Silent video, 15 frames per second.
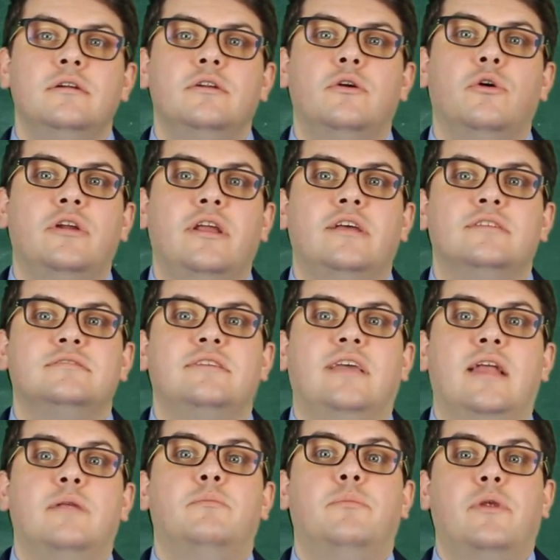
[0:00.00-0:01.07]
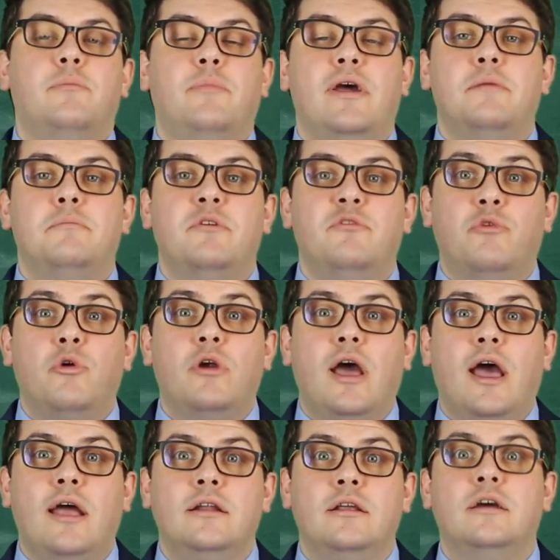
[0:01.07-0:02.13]
the audience can prepare
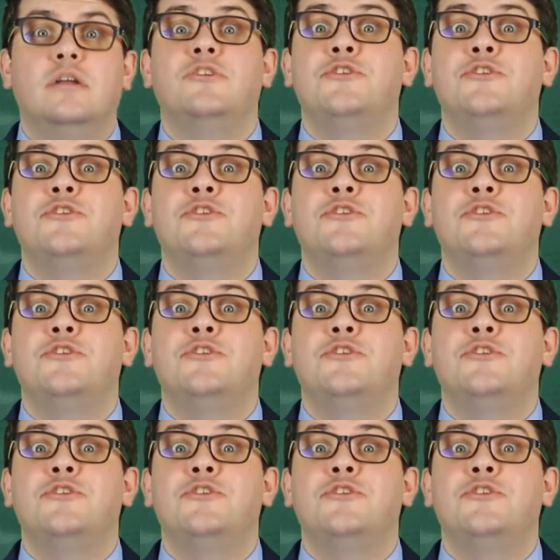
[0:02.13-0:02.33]
beforehand.